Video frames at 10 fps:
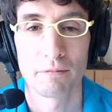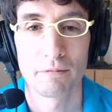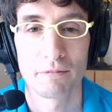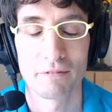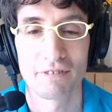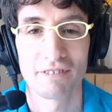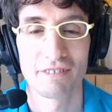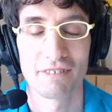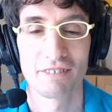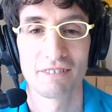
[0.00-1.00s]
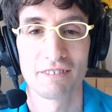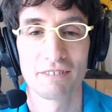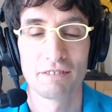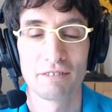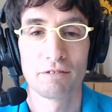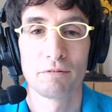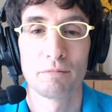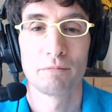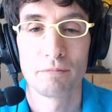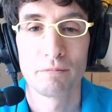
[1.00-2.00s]

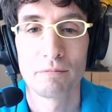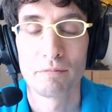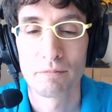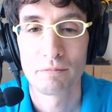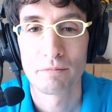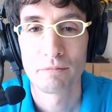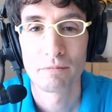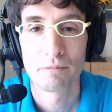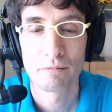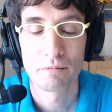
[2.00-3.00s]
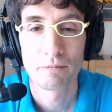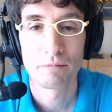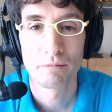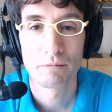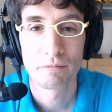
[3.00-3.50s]
(not speaking)